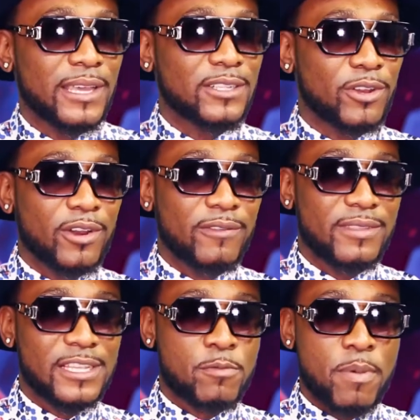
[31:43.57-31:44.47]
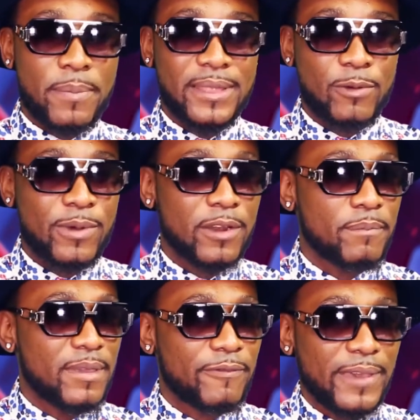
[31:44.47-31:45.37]
So there's a lot of these people that want to
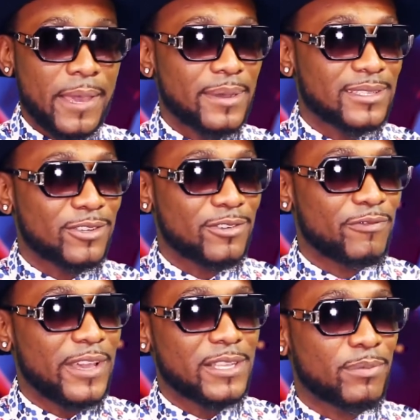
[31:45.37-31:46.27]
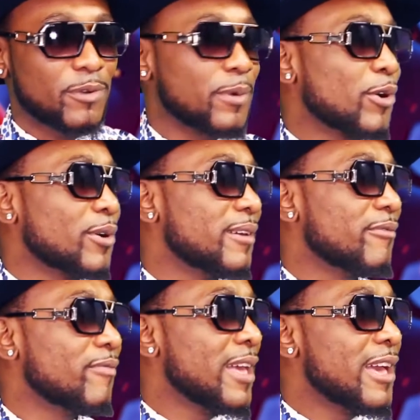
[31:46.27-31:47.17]
be famous on Facebook. We call
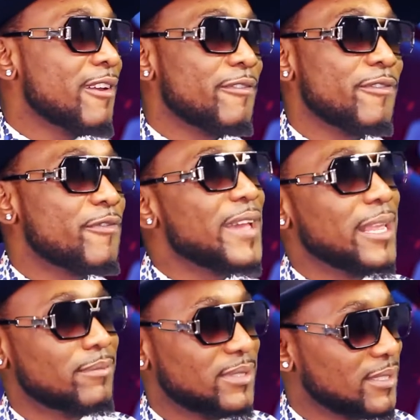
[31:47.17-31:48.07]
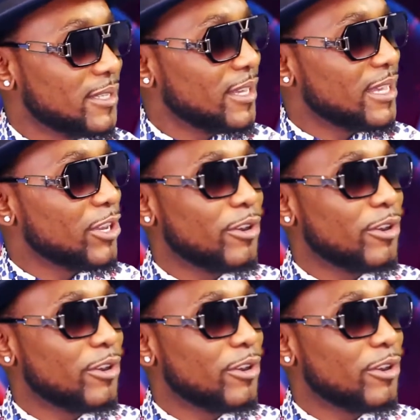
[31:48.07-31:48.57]
them celebs. Yeah.